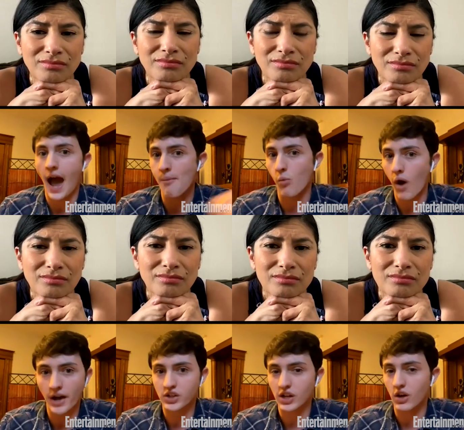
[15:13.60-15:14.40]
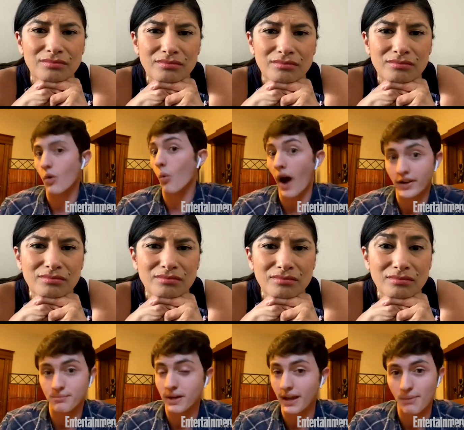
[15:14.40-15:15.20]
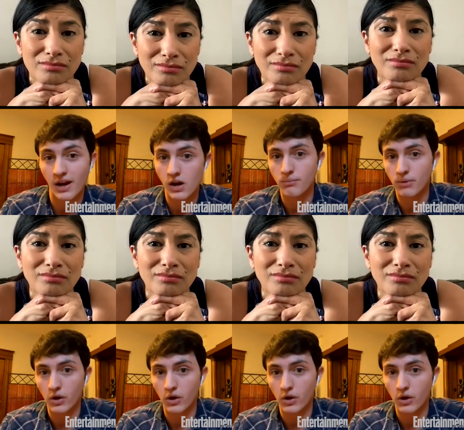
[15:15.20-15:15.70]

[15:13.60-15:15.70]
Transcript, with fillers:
Speaker 1: I'm watching her watch me get my arm